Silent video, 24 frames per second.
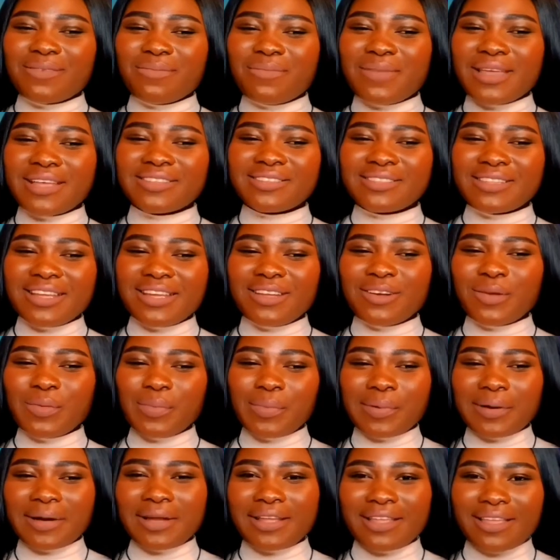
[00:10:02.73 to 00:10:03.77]
the best thing to
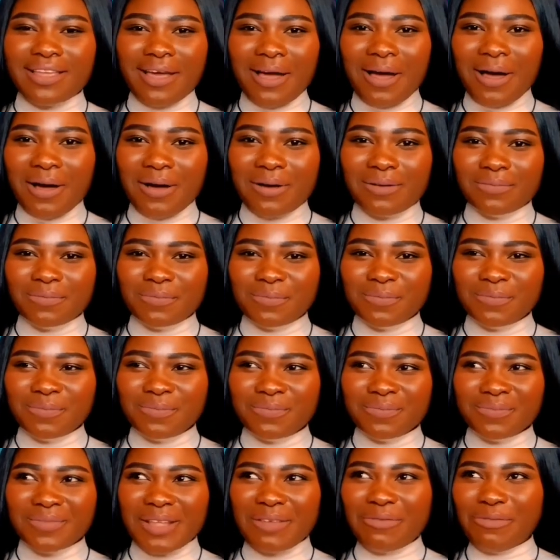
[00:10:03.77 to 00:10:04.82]
prank, y'all.
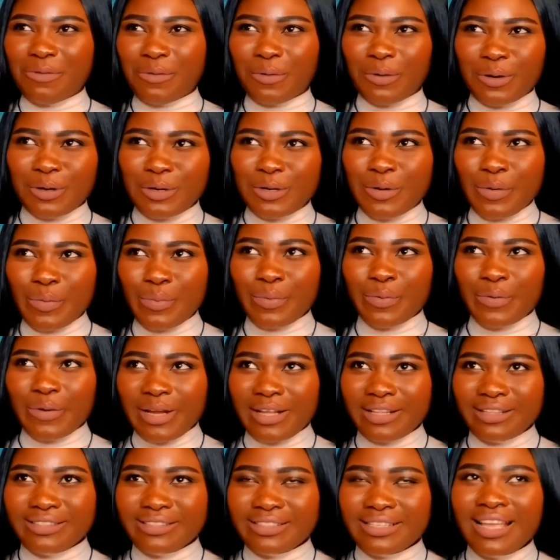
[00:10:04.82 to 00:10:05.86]
If you want to do
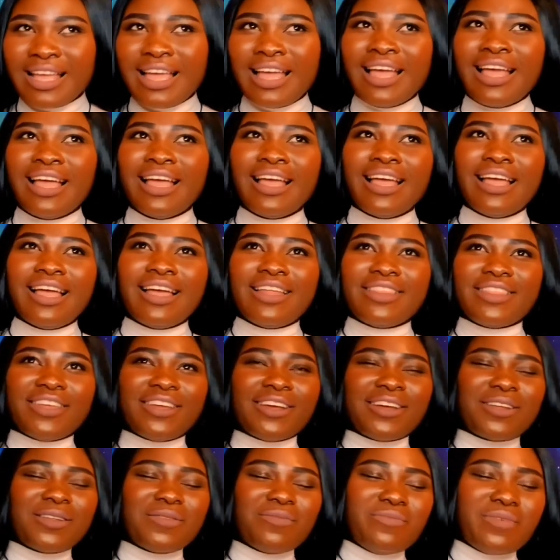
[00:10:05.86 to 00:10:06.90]
pranks, they
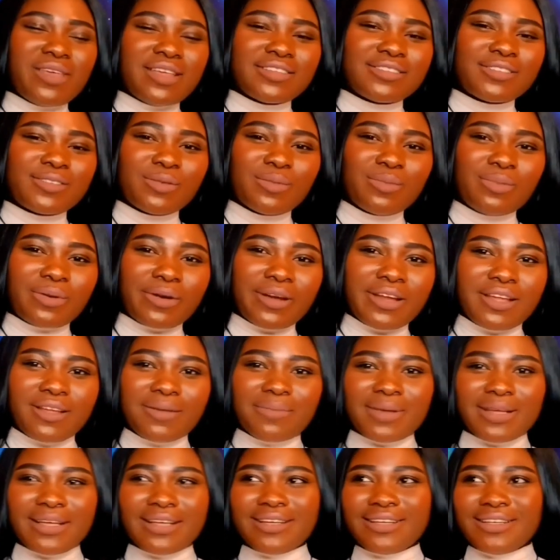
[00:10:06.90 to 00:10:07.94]
are the best to prank
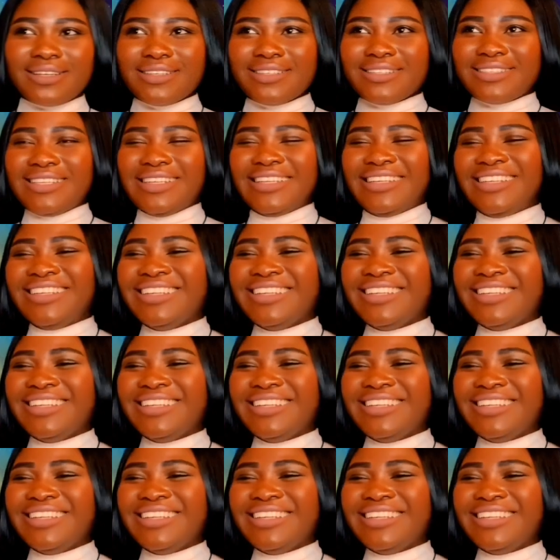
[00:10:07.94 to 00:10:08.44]
because